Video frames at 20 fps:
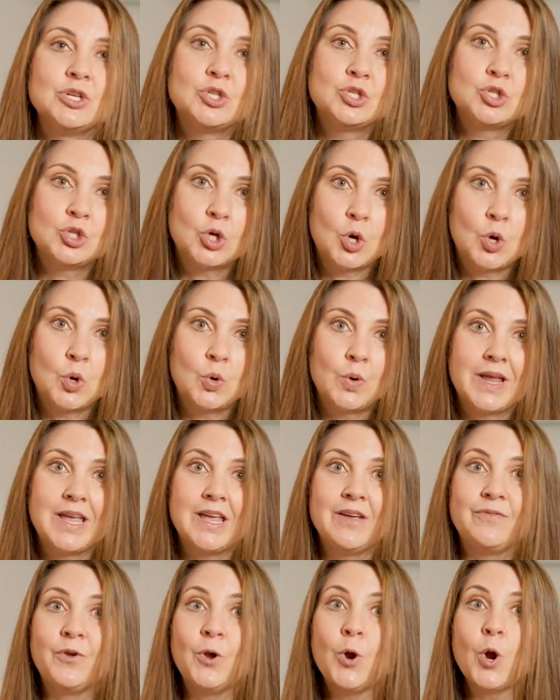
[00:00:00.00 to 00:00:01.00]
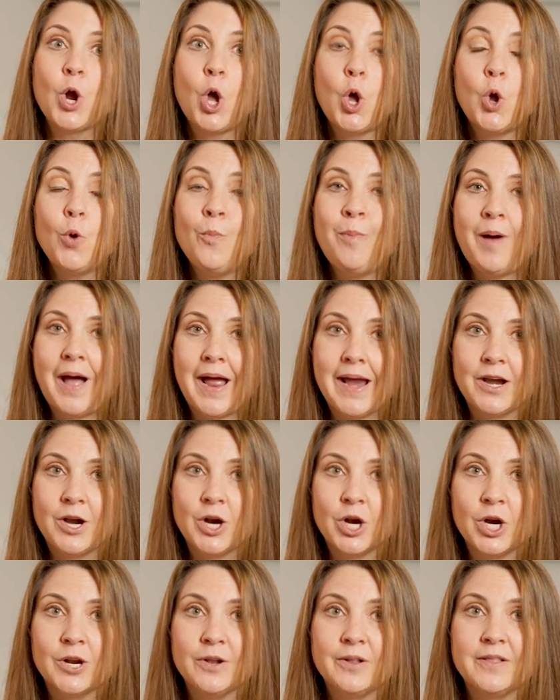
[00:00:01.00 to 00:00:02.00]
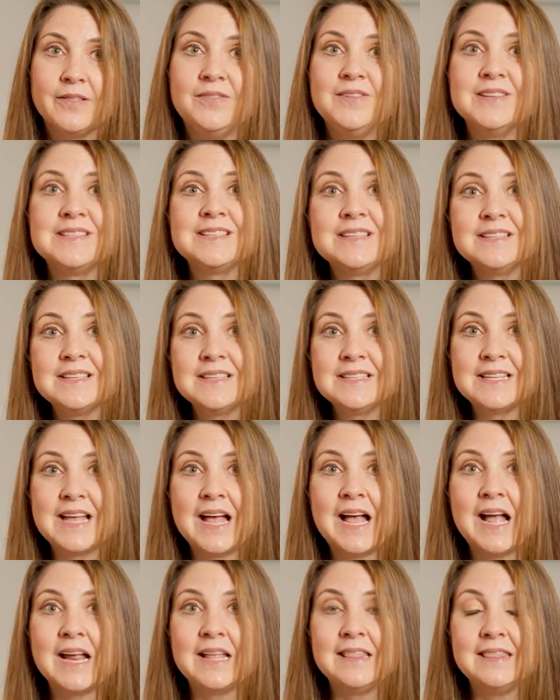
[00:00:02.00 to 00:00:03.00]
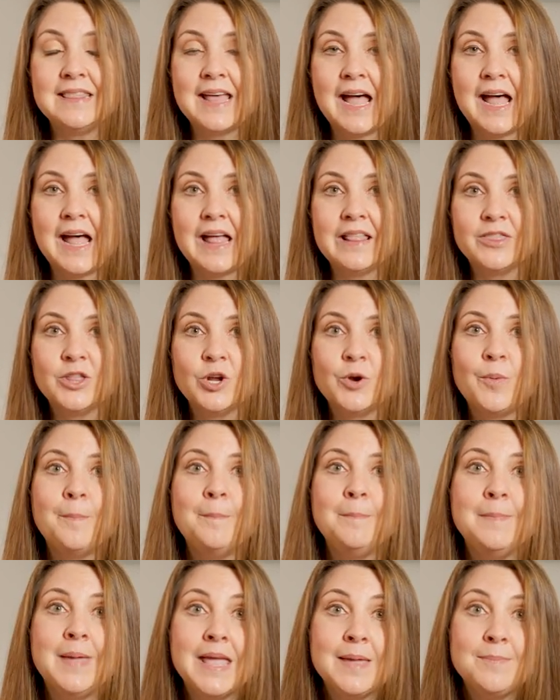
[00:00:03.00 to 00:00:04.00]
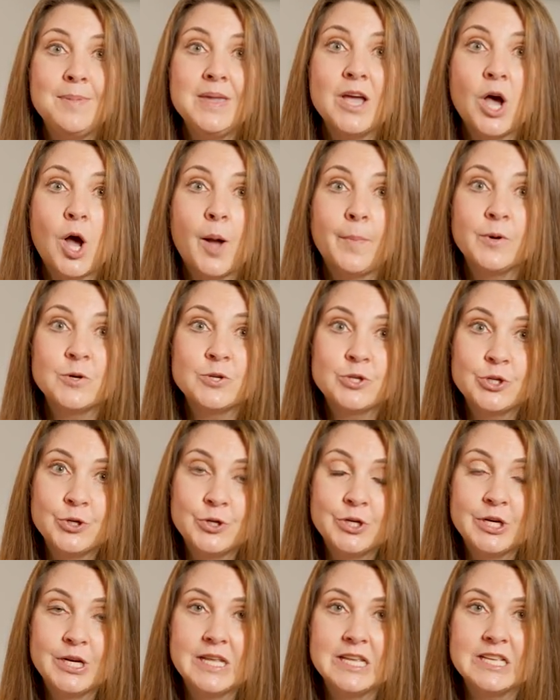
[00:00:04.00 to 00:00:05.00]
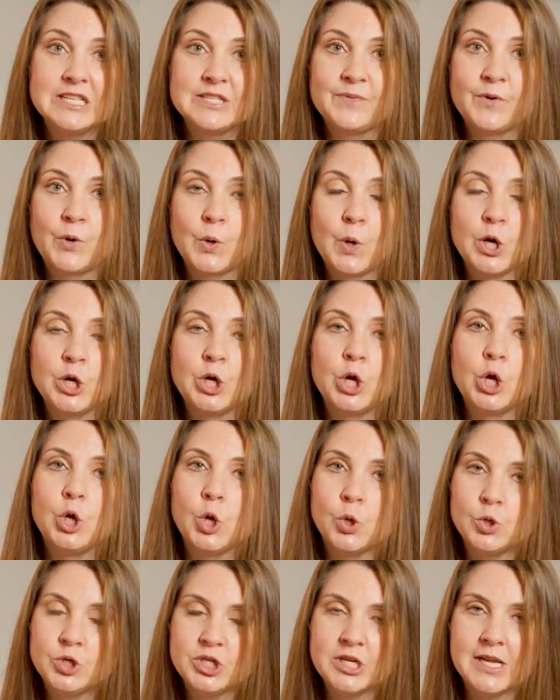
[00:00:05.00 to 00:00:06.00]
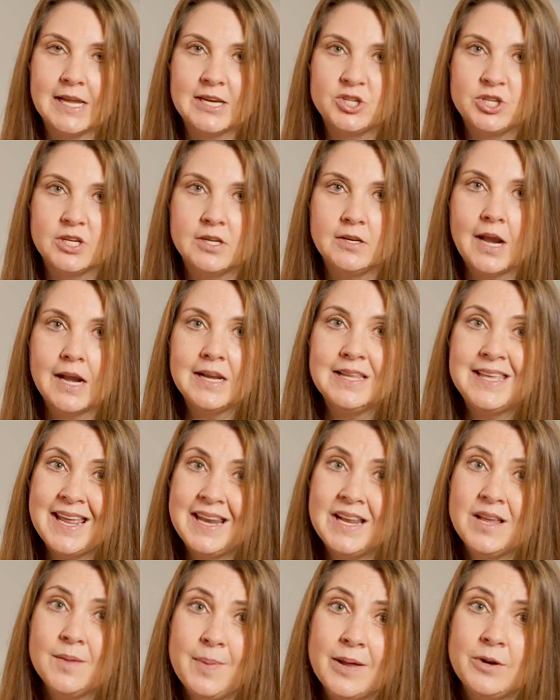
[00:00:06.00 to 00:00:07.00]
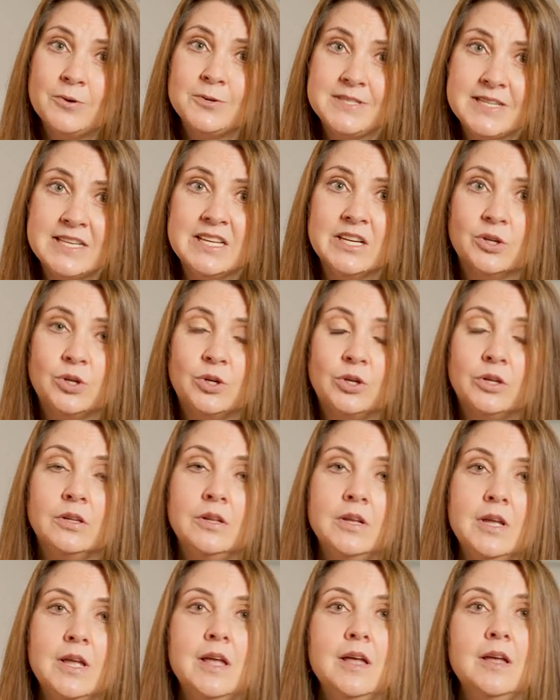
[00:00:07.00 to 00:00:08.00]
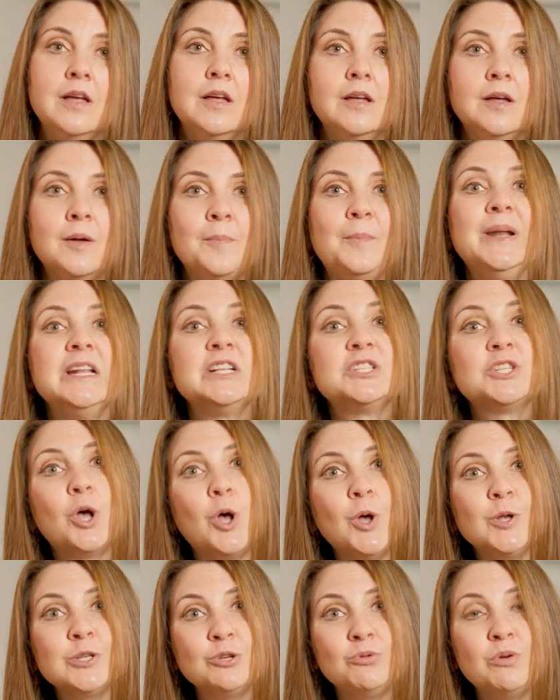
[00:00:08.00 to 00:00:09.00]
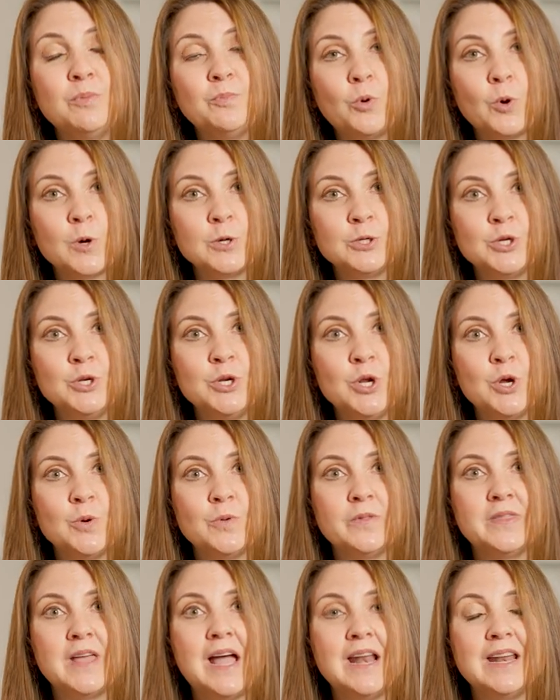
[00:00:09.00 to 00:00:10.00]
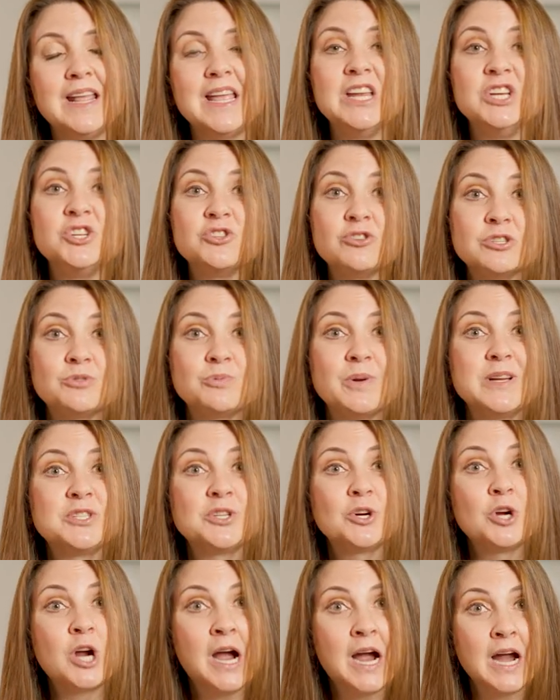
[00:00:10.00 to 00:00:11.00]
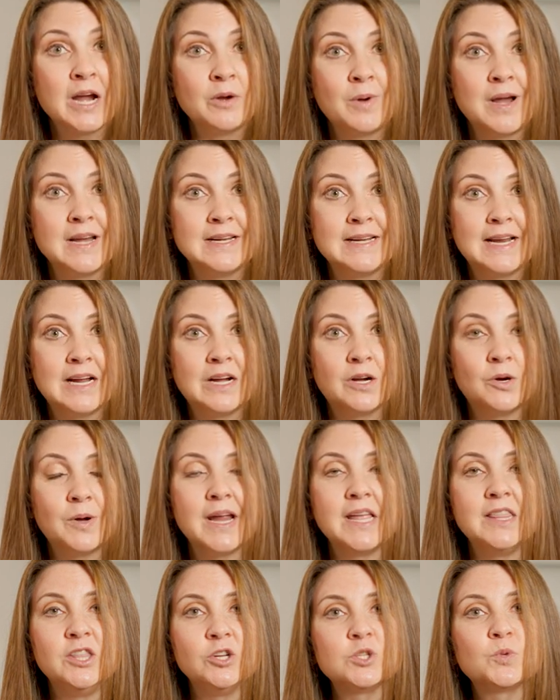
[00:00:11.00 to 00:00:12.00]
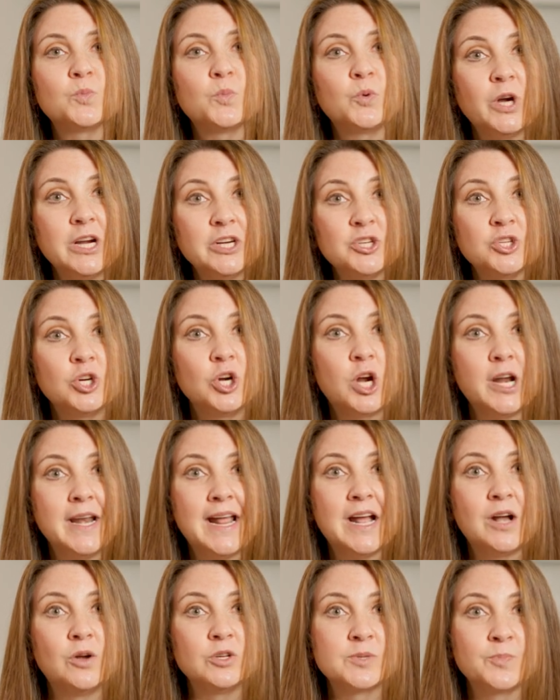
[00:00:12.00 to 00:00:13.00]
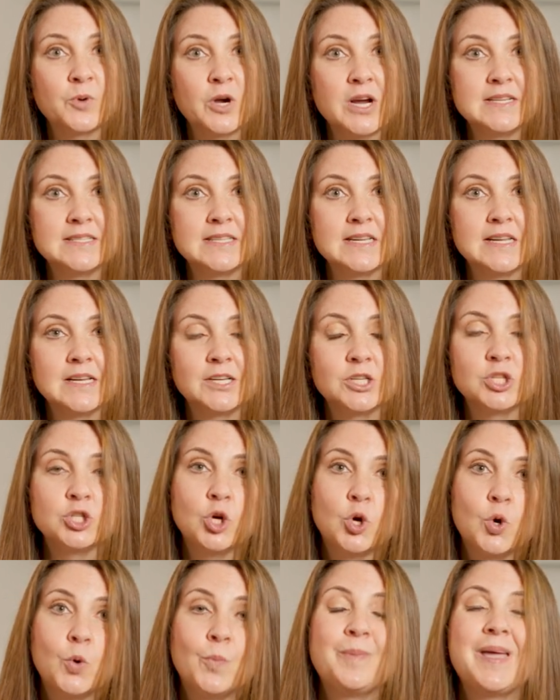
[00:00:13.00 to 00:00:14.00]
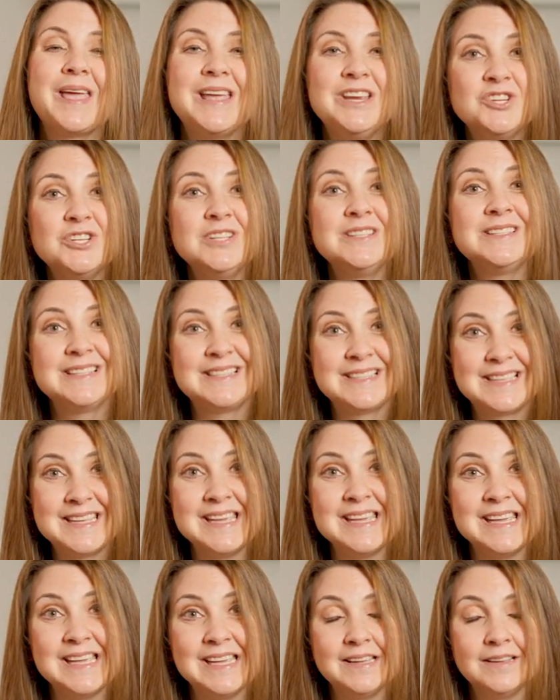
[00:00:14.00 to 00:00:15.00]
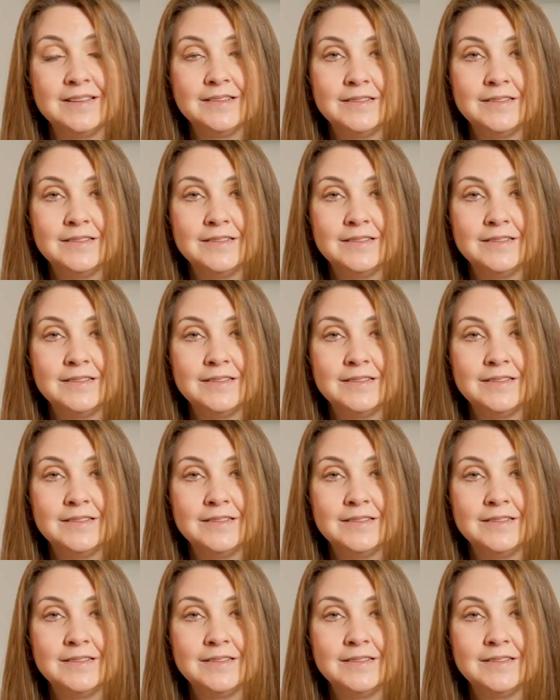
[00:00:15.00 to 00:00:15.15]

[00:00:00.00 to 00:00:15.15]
So, if you're a home buyer, this is a sign that there may be opportunities for negotiation and getting a better deal. But it's also important to note that interest rates are high right now and there's pressure on house pricing, so patience is key.